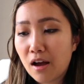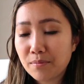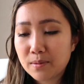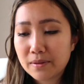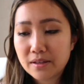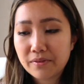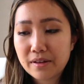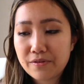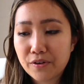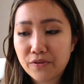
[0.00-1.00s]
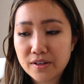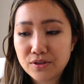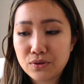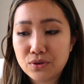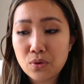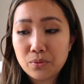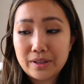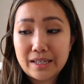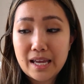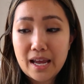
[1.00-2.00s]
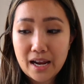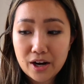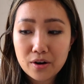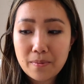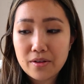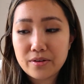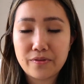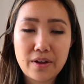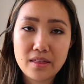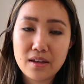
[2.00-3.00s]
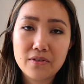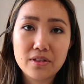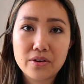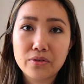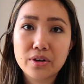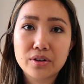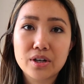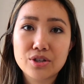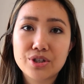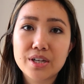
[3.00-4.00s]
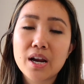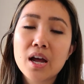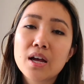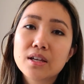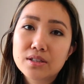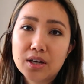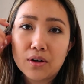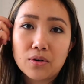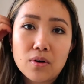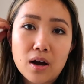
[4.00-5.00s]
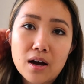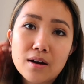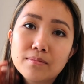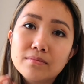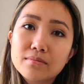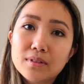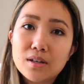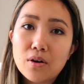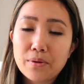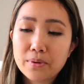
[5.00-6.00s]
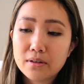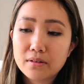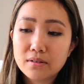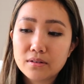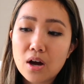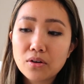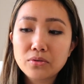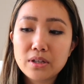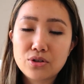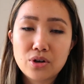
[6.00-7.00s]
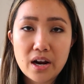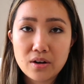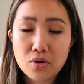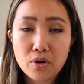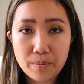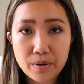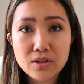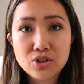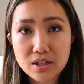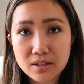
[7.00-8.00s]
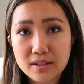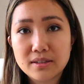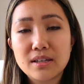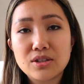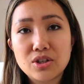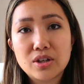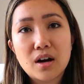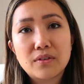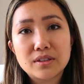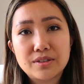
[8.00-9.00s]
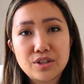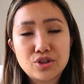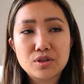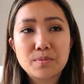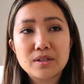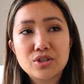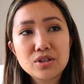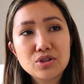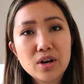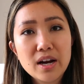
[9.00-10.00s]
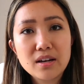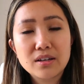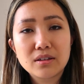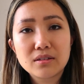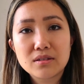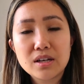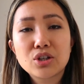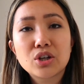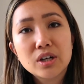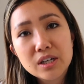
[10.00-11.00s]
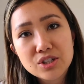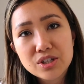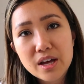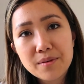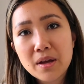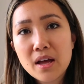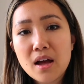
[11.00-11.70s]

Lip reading: specifically for friends who don't really care about their faith, even though they're Christian. So, you know, I would not only try and incorporate Jesus into your conversations, but just try to encourage them.